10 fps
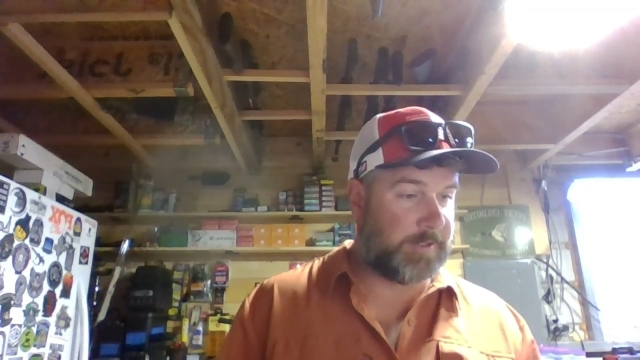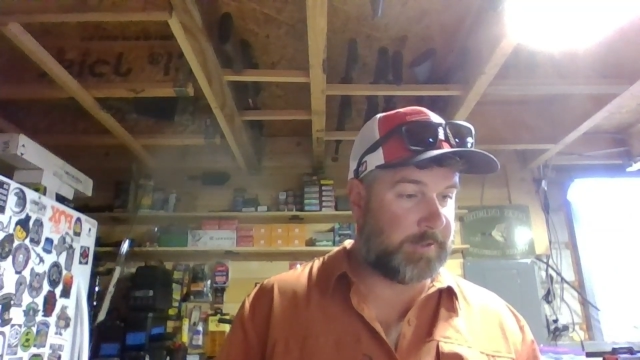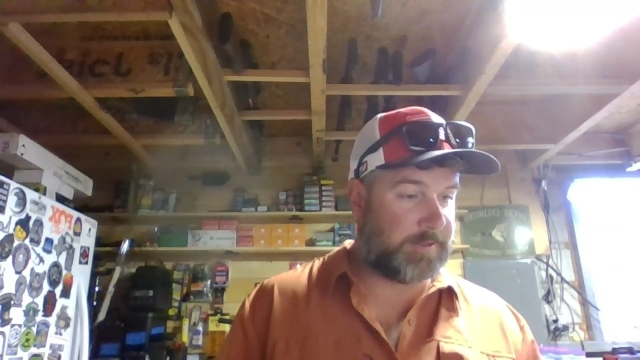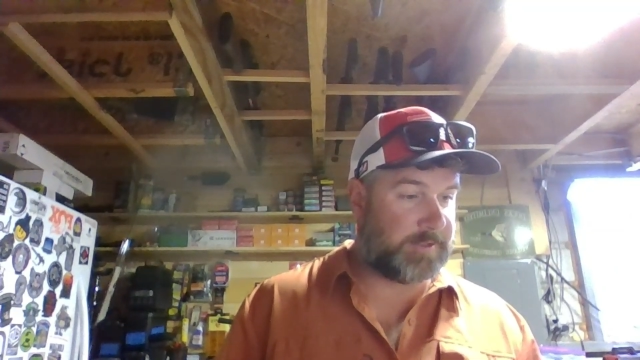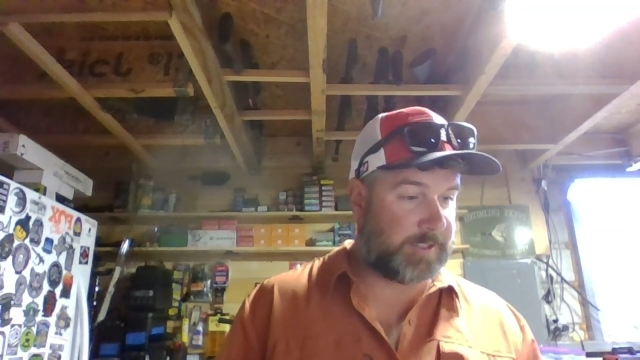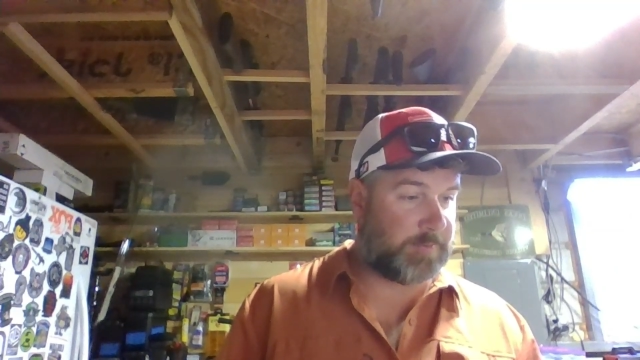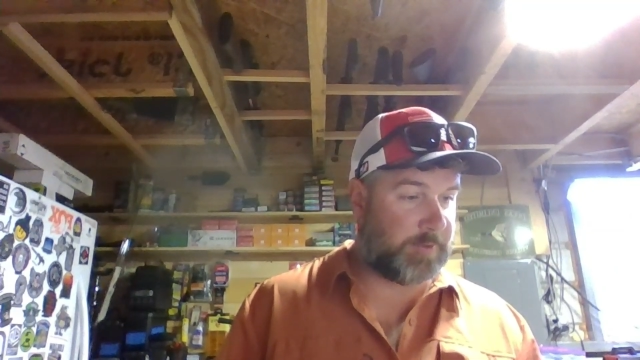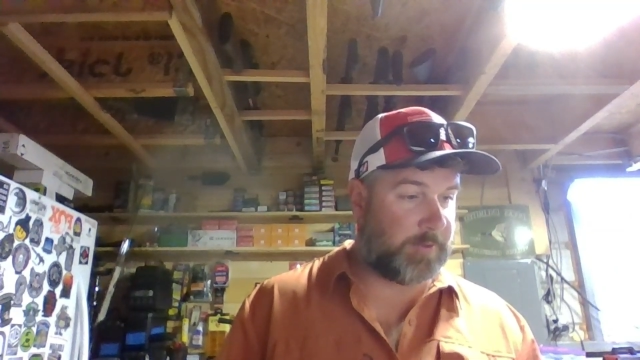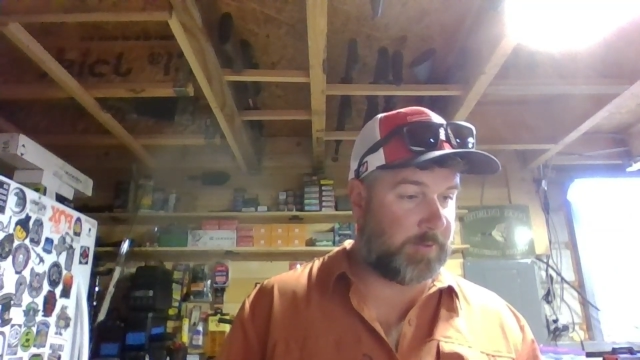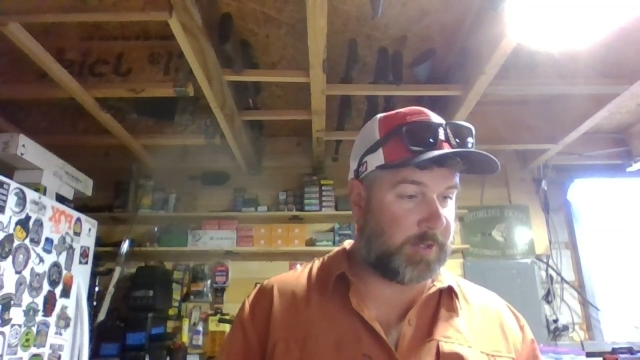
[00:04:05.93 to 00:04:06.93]

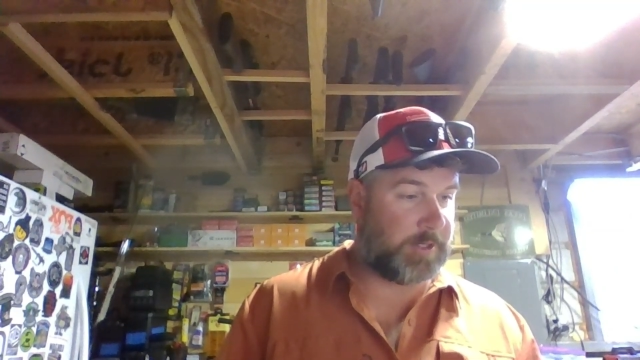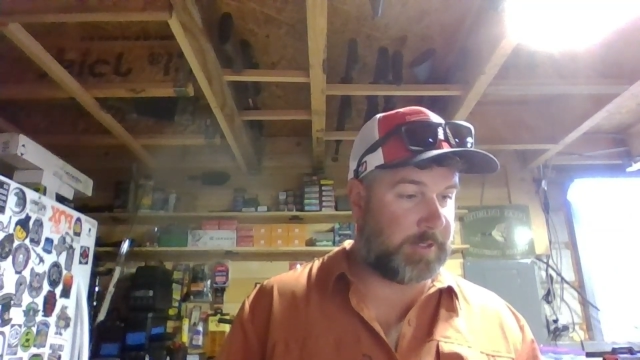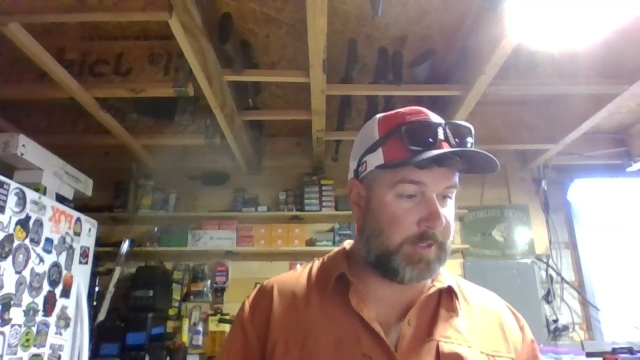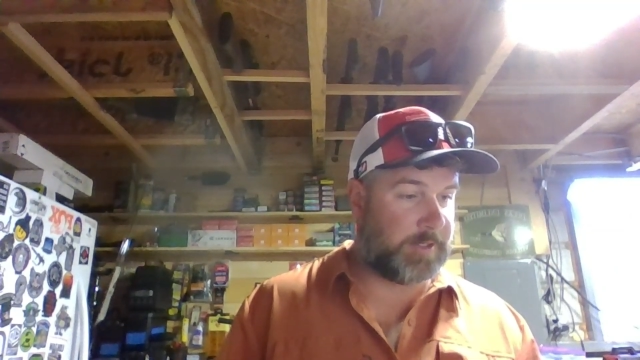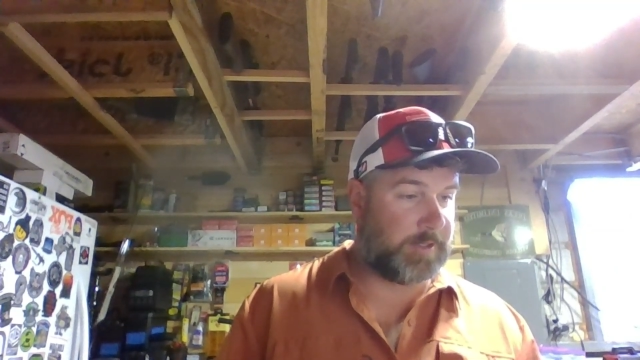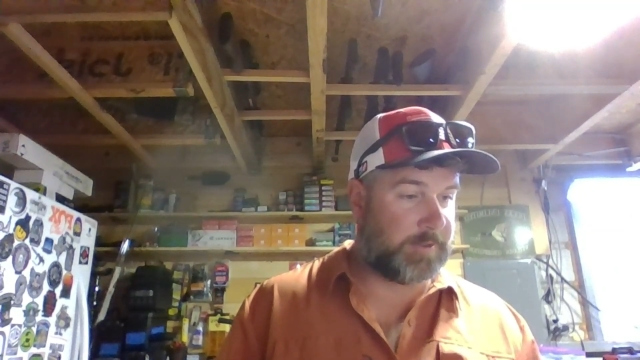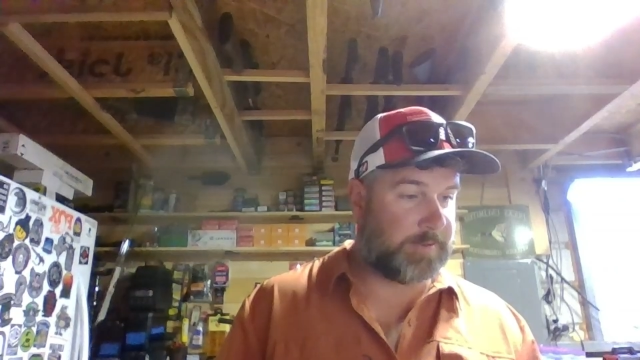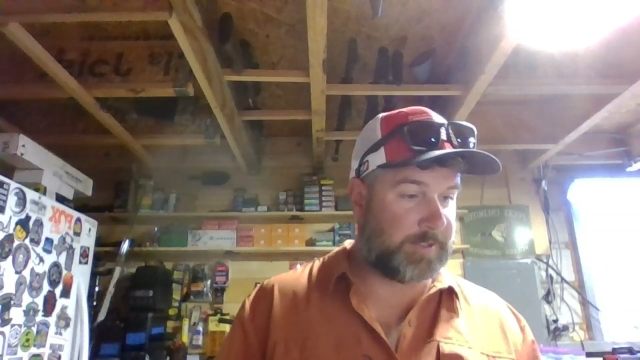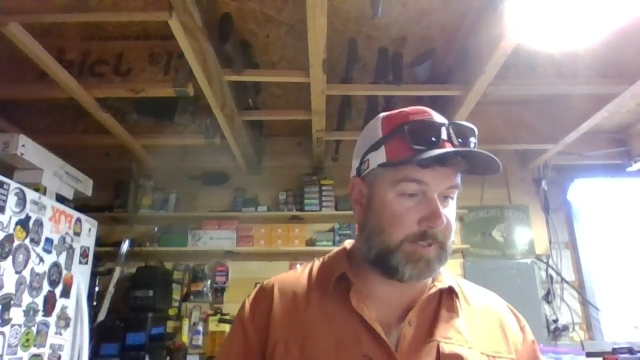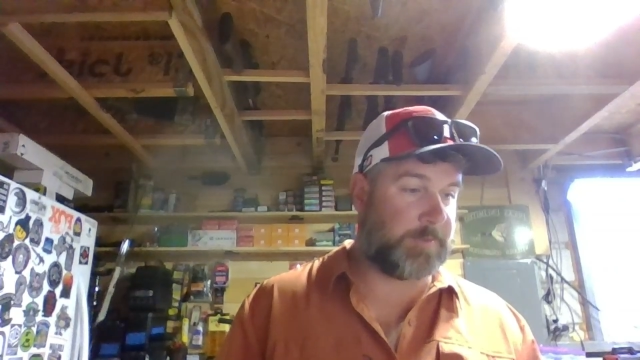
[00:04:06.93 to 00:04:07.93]
6.1,
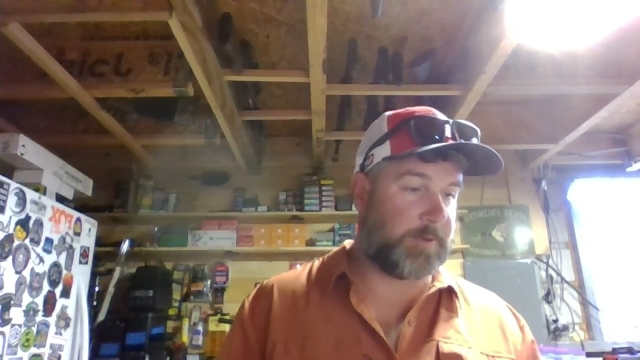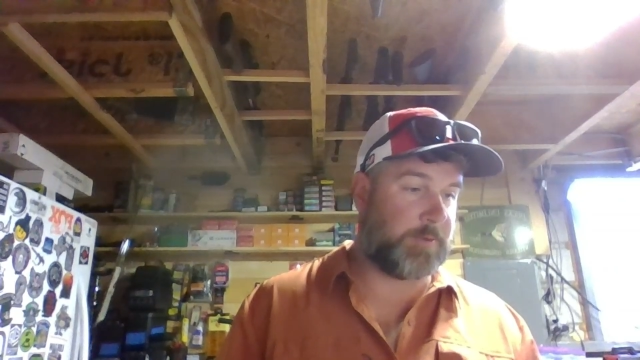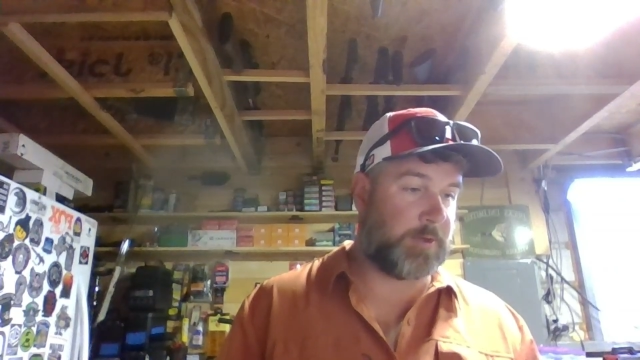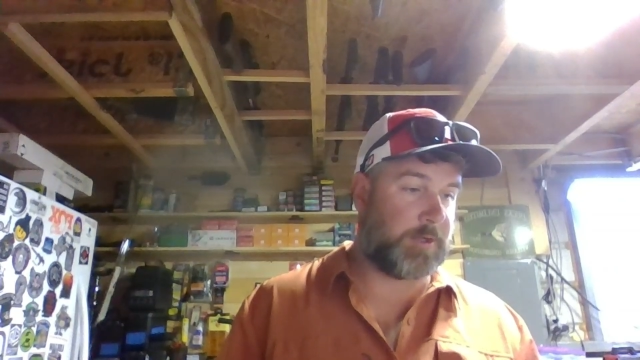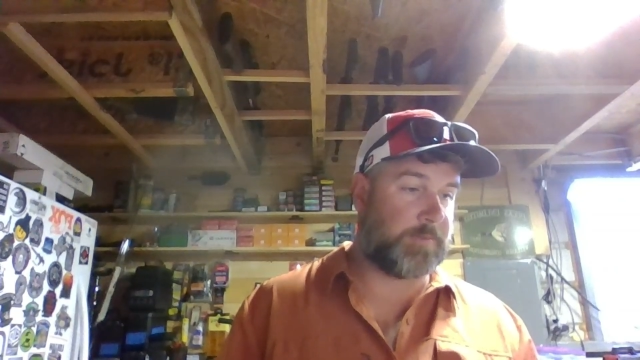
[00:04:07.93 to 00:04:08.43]
6.1.